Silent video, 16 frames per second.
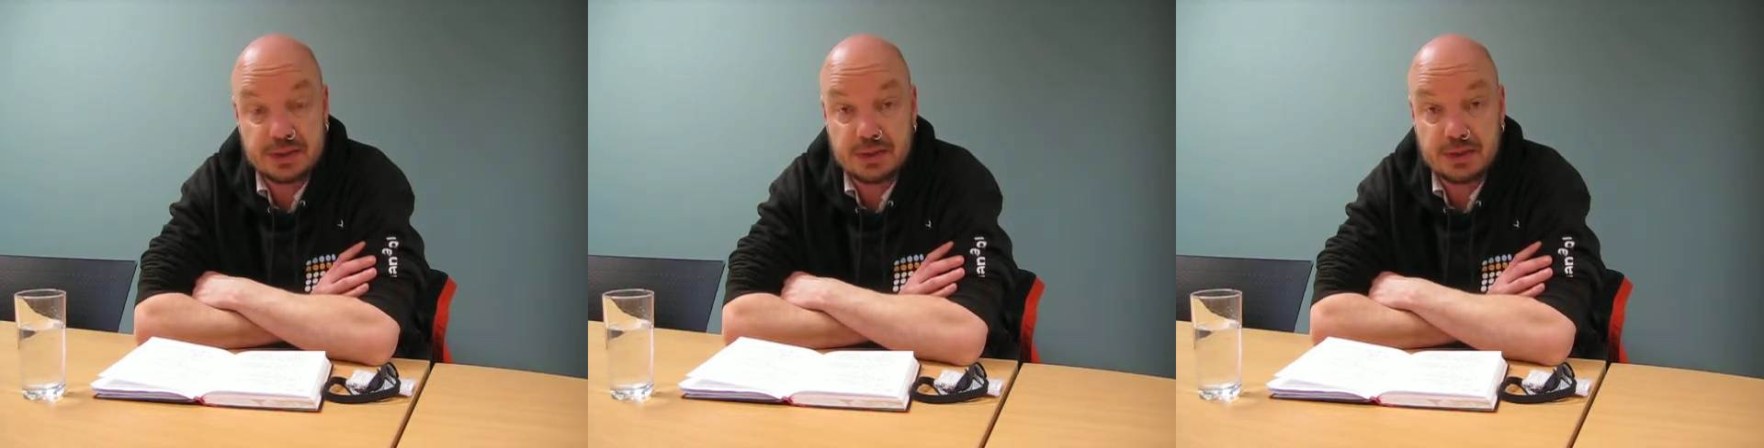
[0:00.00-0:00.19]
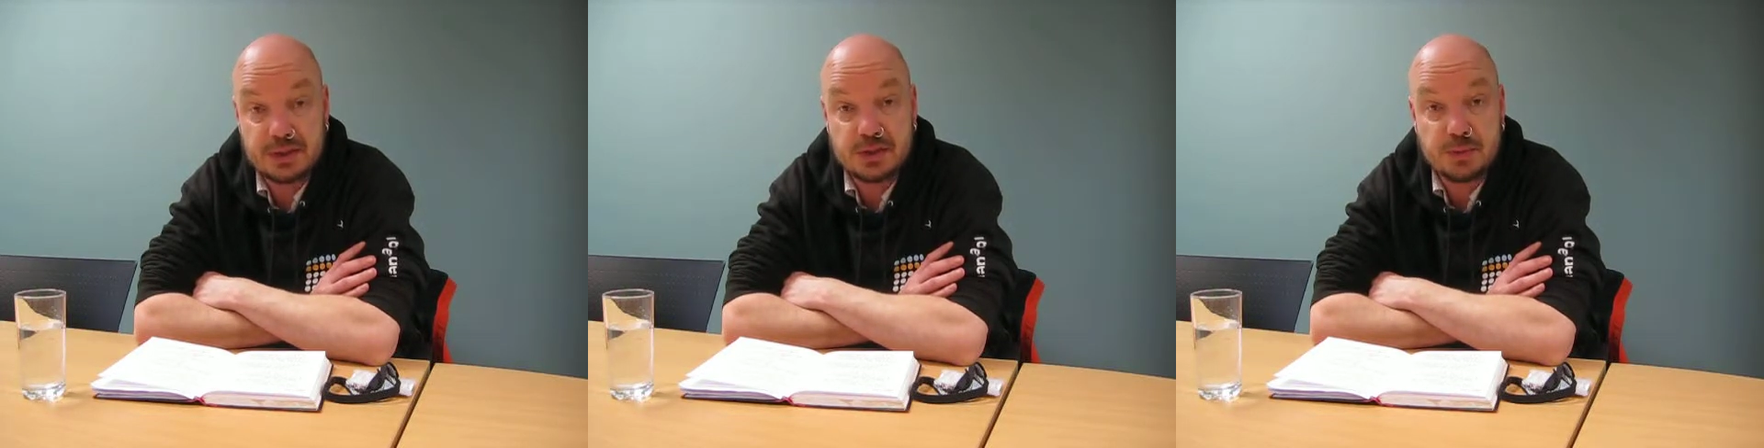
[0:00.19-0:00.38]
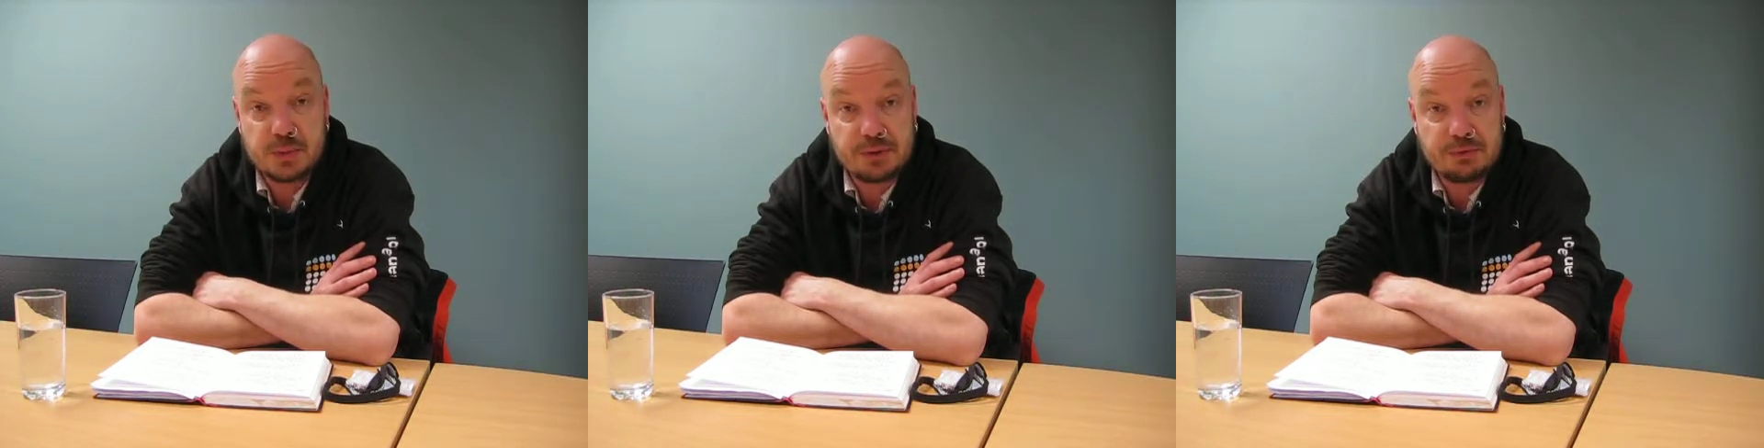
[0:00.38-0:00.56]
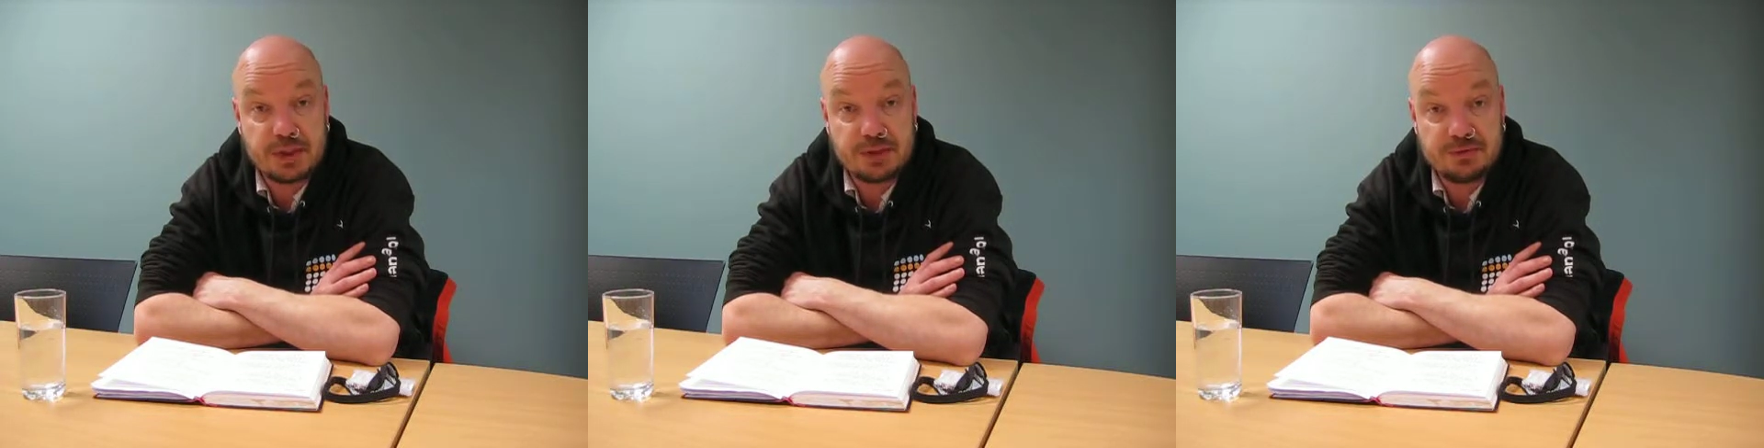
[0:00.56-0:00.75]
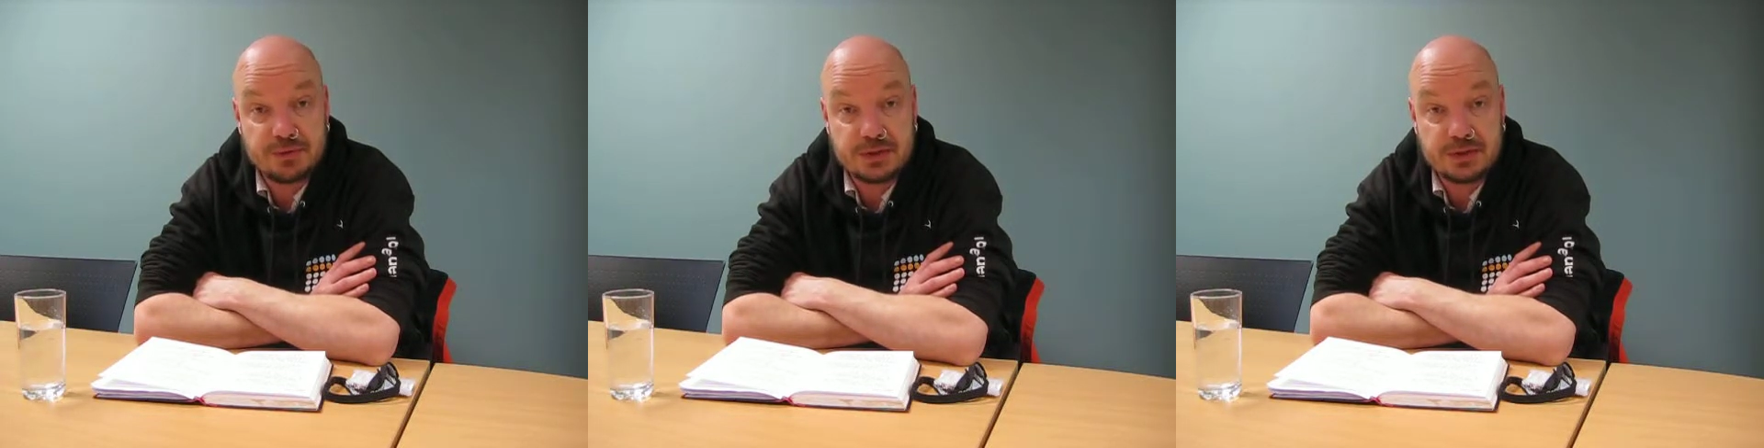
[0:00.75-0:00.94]
and these will be
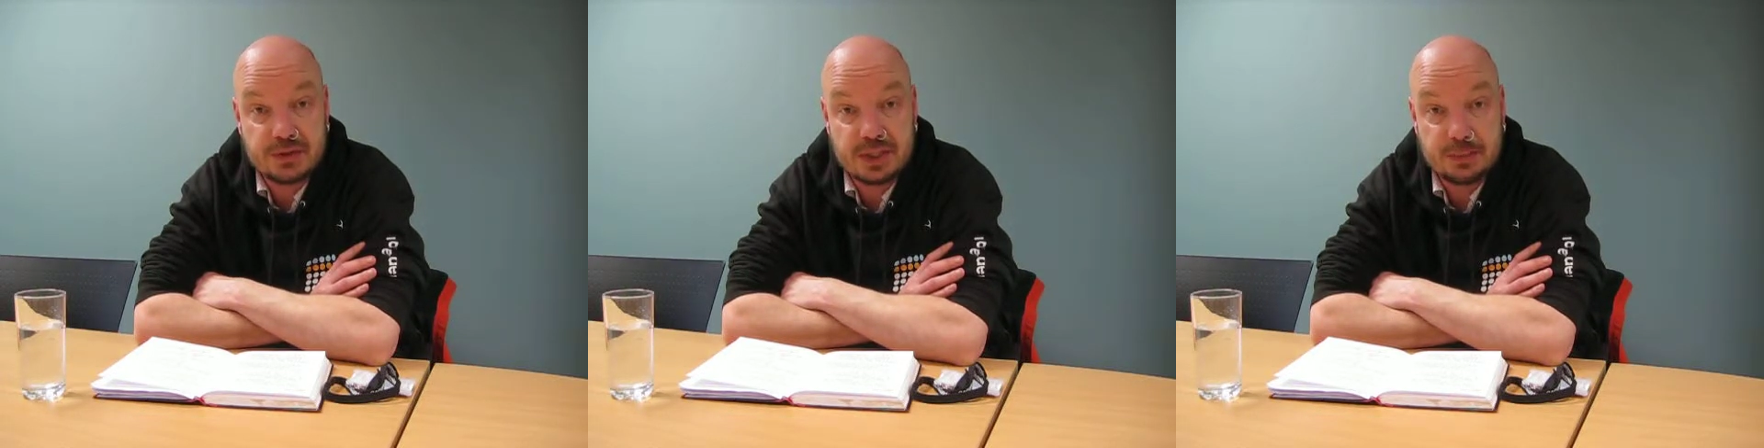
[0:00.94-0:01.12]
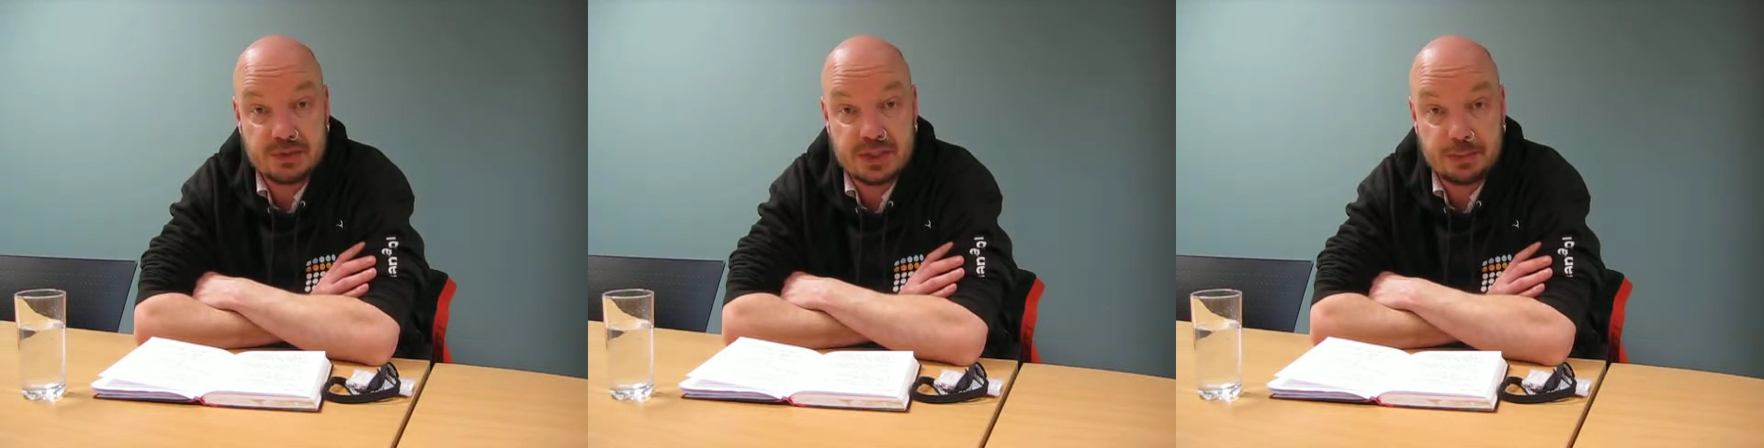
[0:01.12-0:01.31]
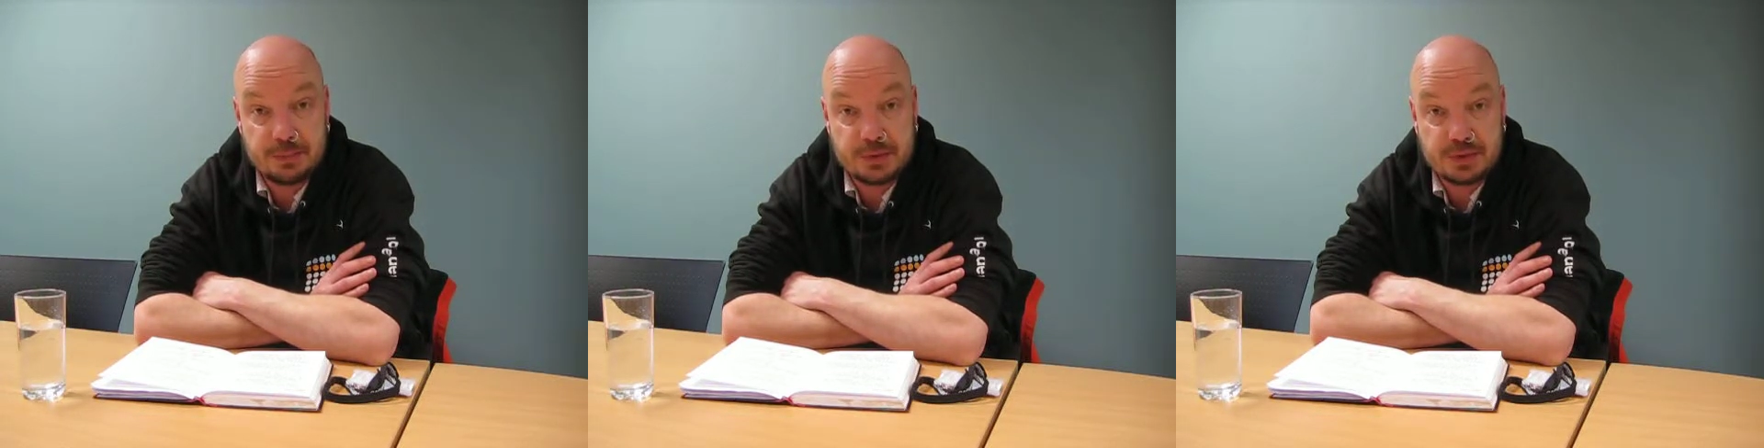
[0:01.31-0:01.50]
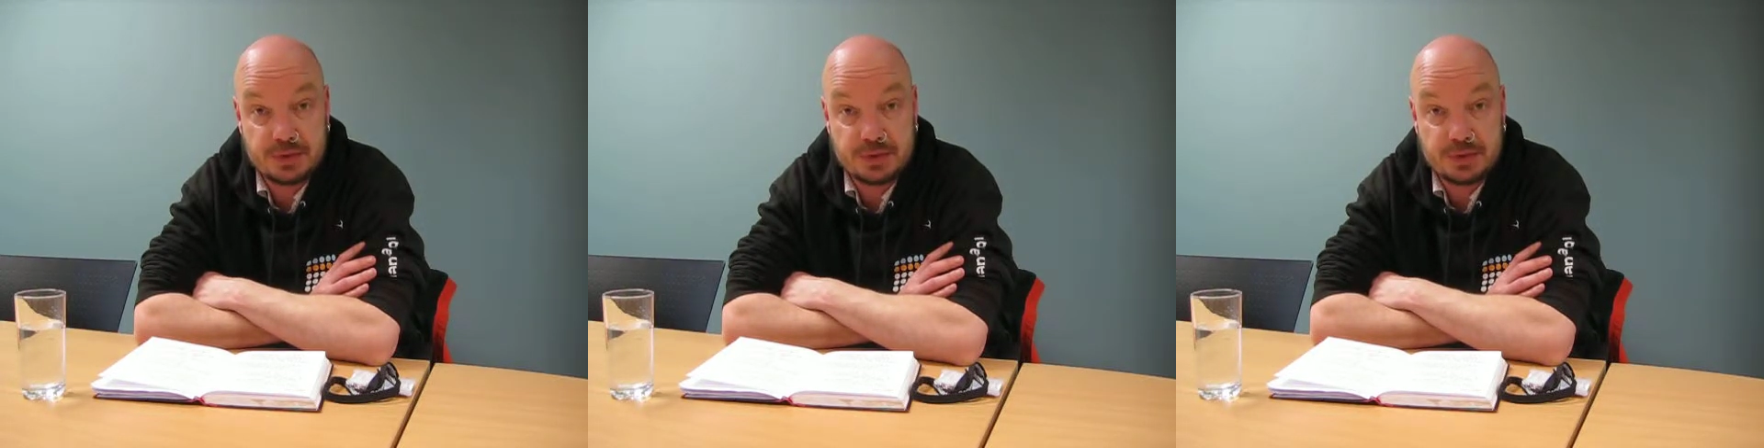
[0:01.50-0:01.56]
ready for September